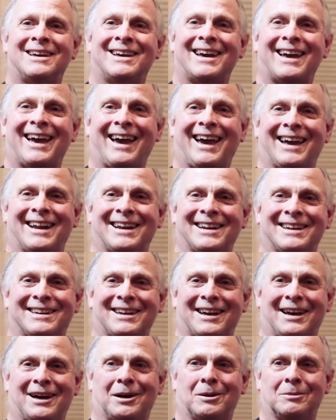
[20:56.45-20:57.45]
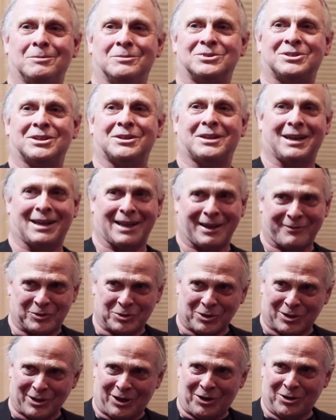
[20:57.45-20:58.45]
And so they left her
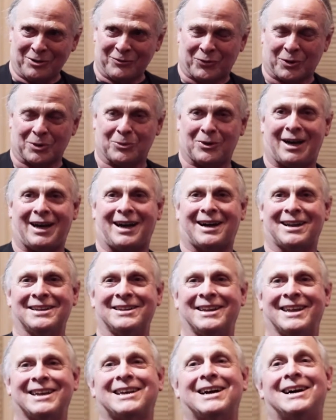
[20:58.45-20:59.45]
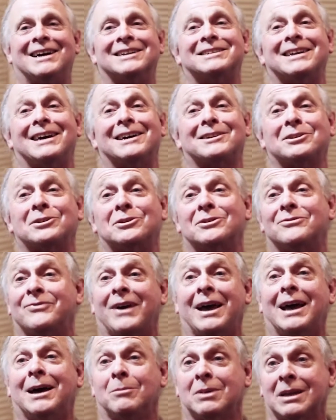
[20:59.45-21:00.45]
alone for a while, and they contacted her
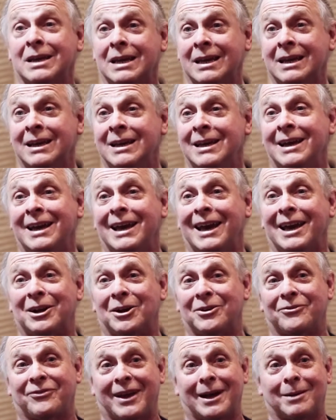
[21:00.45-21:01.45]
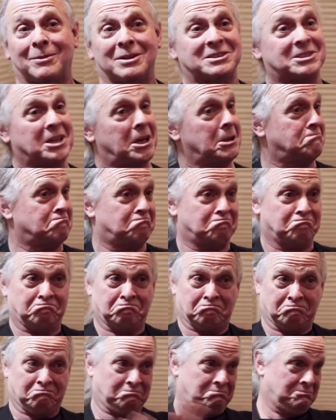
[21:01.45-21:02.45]
family, and her family said,
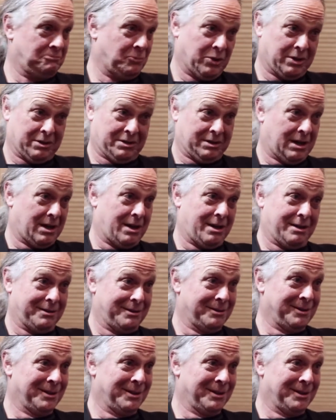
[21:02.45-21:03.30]
"We're done."